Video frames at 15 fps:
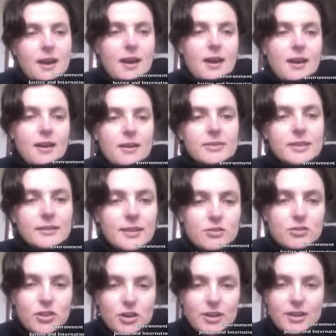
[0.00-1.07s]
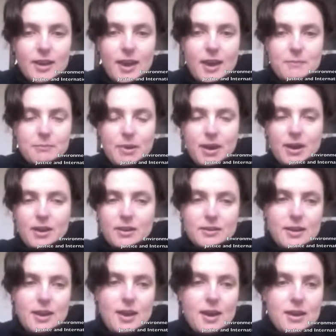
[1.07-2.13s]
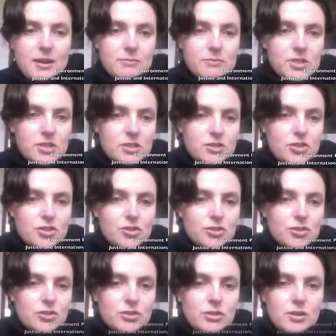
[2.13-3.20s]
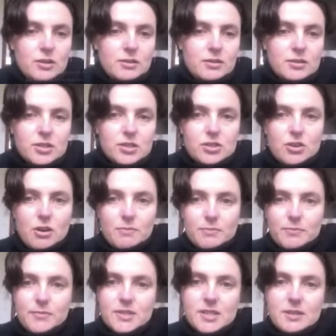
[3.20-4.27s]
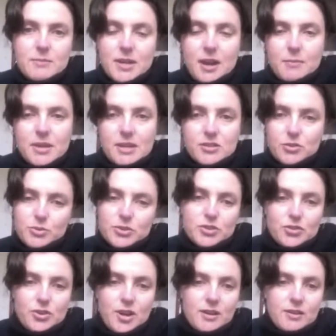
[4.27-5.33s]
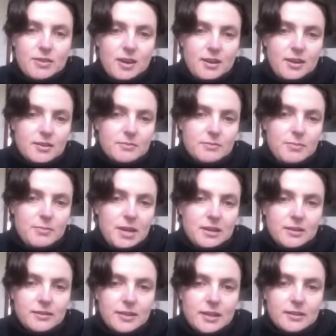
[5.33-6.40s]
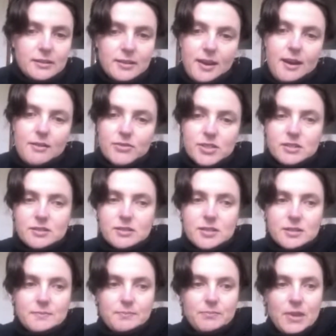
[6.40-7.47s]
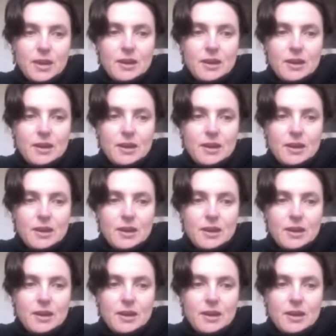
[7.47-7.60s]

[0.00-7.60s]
Uh, the illegal logging campaign aimed to stop timber coming into Australia that had been illegally harvested.